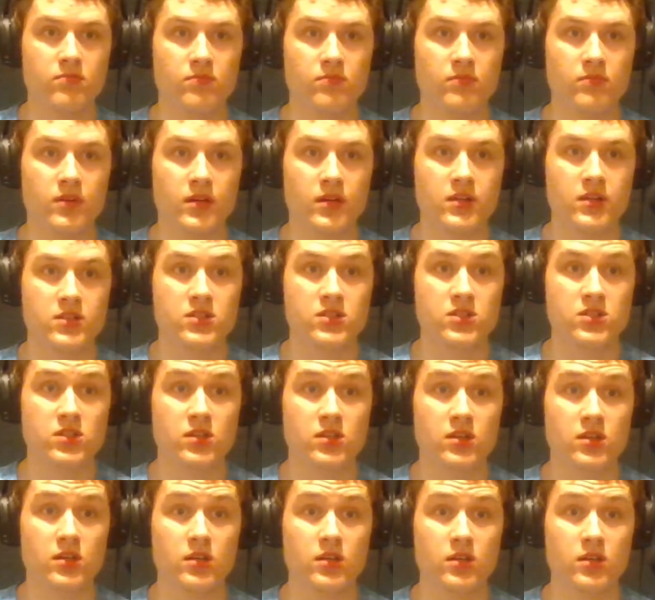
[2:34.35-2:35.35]
but
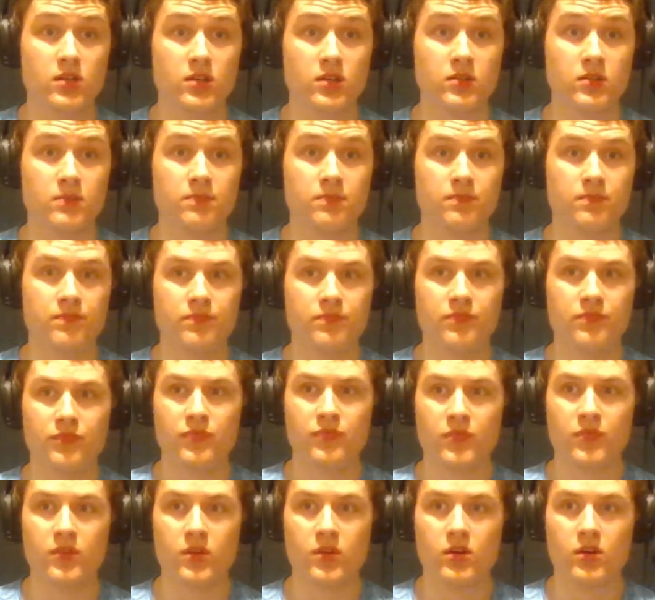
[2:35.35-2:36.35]
uh,
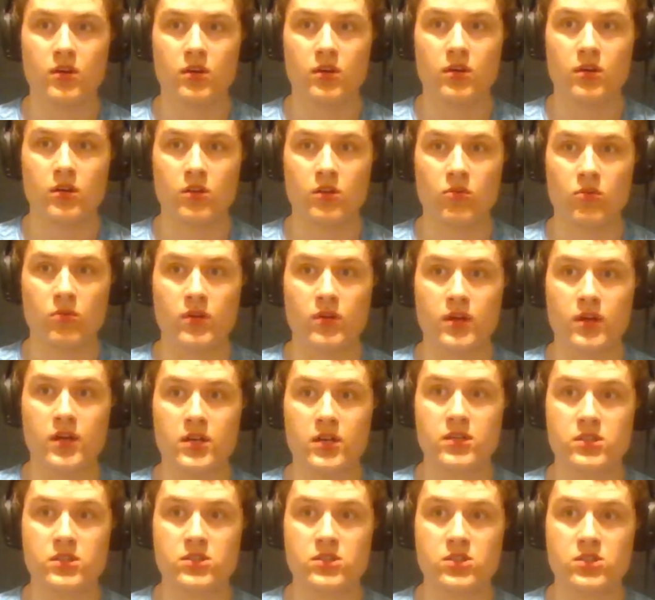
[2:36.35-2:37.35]

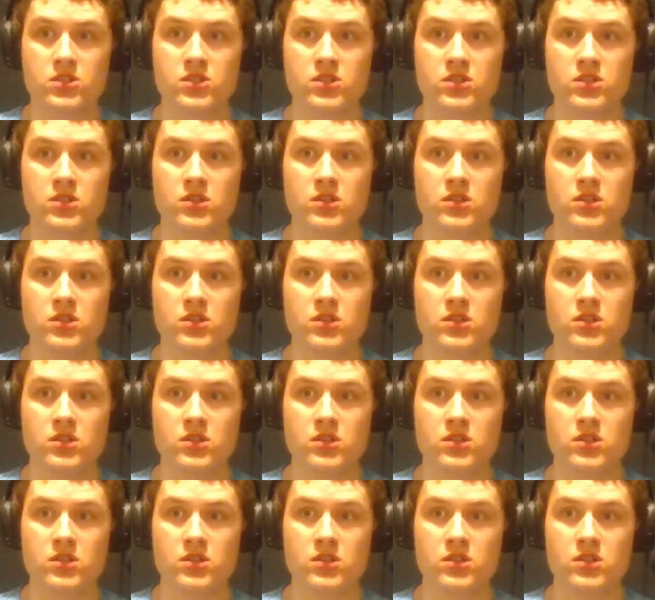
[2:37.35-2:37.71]
otherwise,